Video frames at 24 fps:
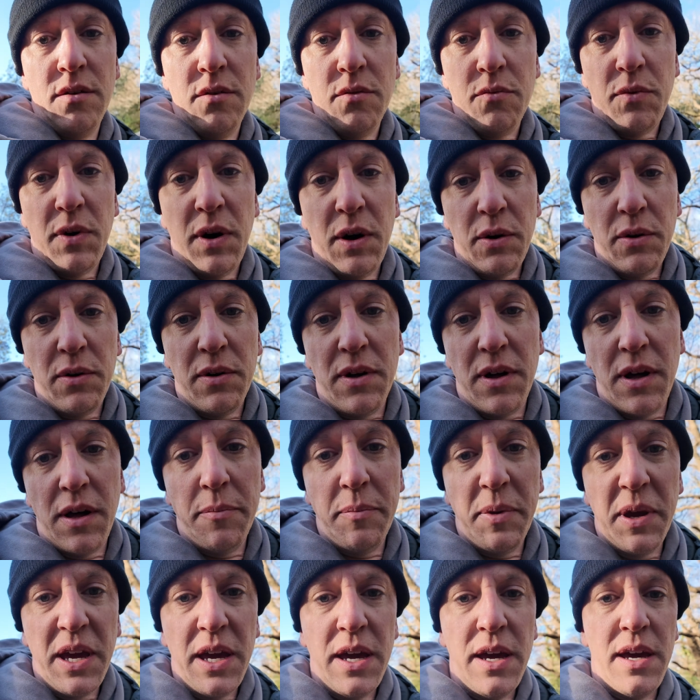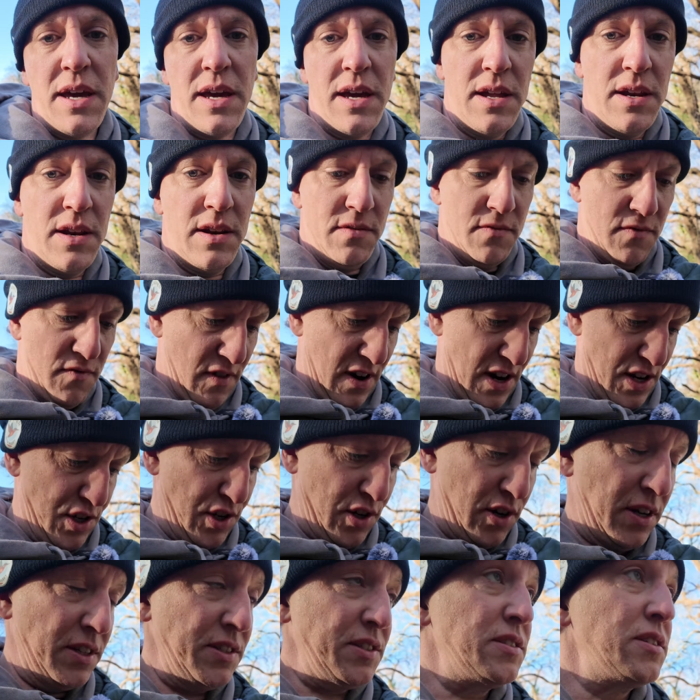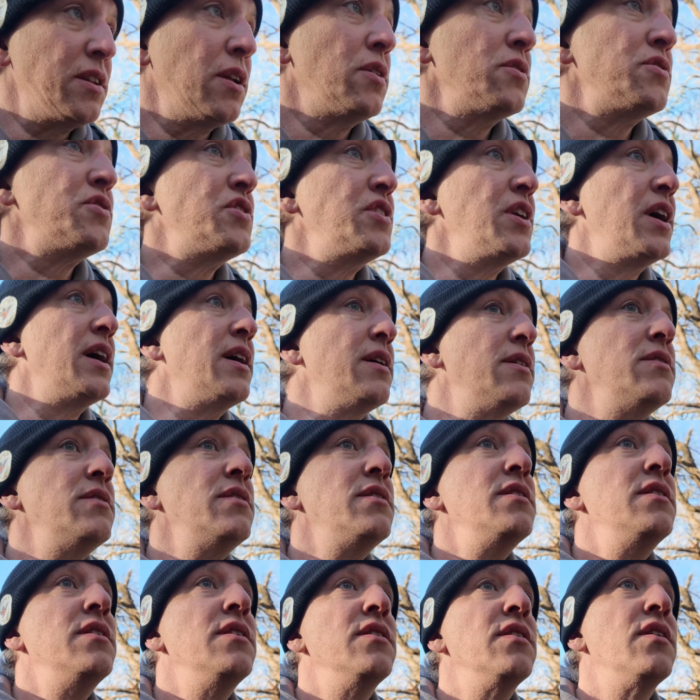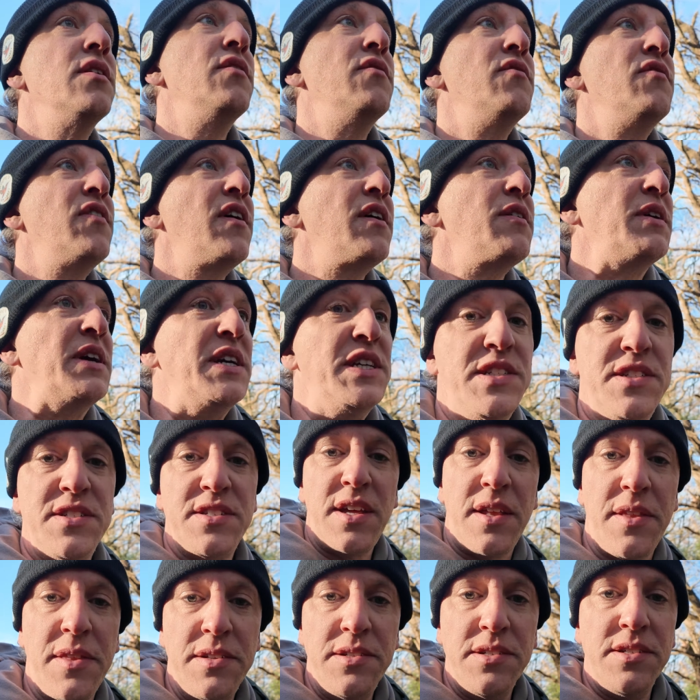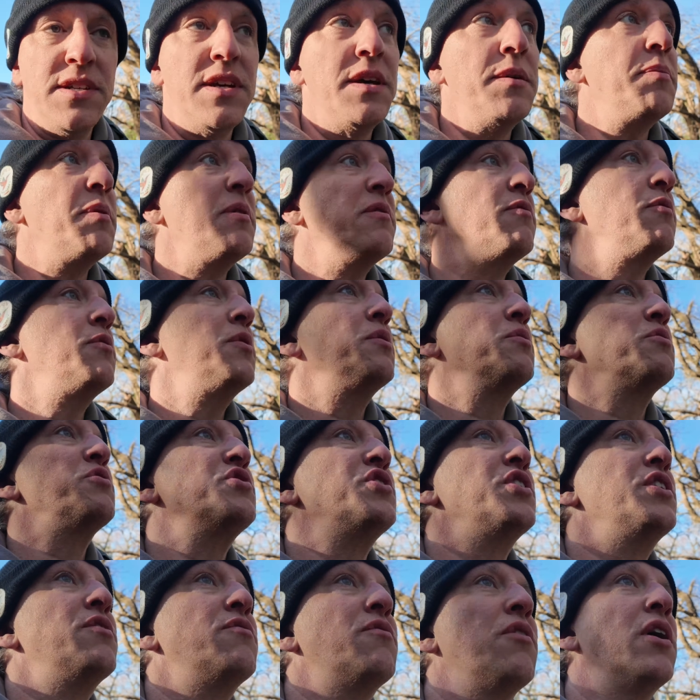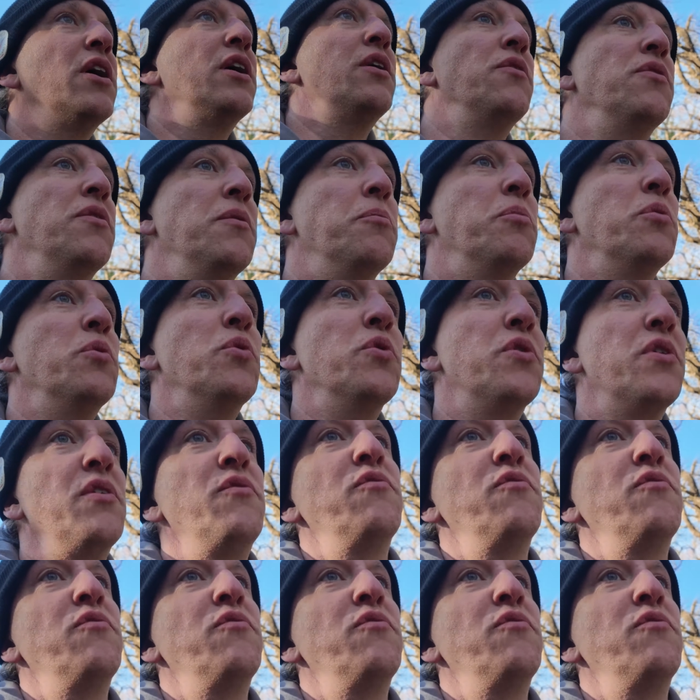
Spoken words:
Well, I'm here in Franchises Lodge now, the very southern tip of Wiltshire, right on the border.